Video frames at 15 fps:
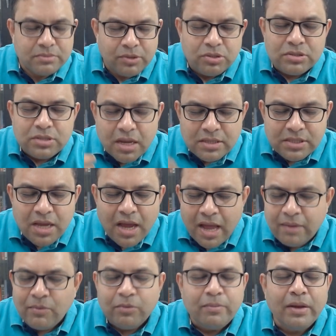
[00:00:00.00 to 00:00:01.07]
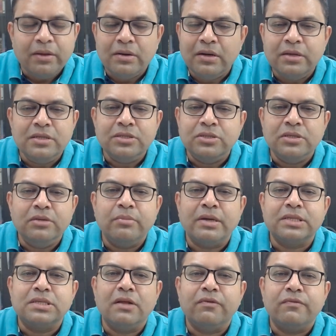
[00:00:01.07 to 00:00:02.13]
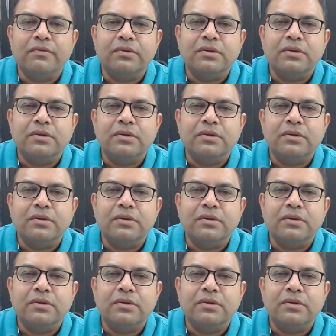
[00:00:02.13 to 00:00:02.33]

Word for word: Because see, I am on my learning journey myself.